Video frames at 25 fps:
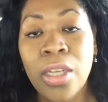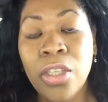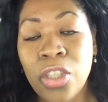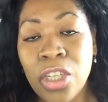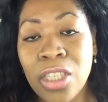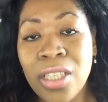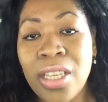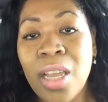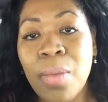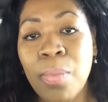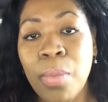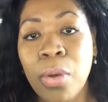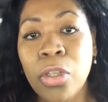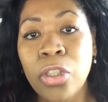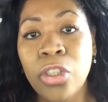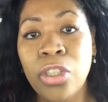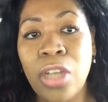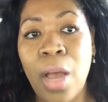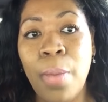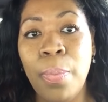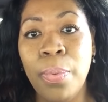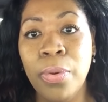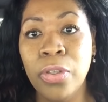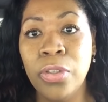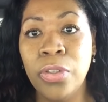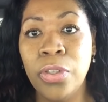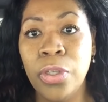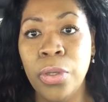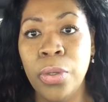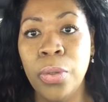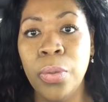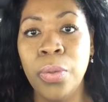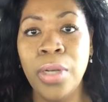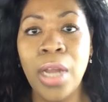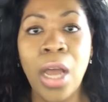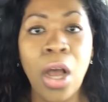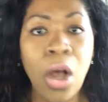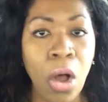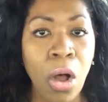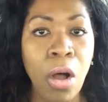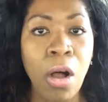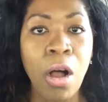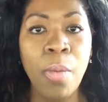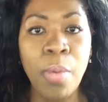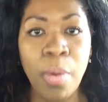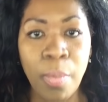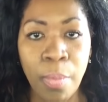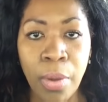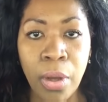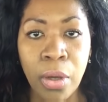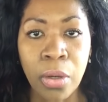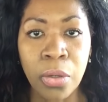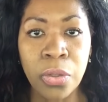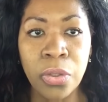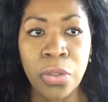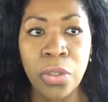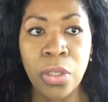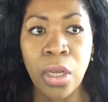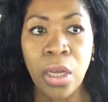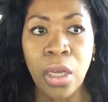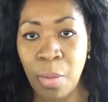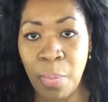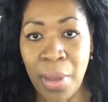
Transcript: just like most shoppers do. Not all, but most.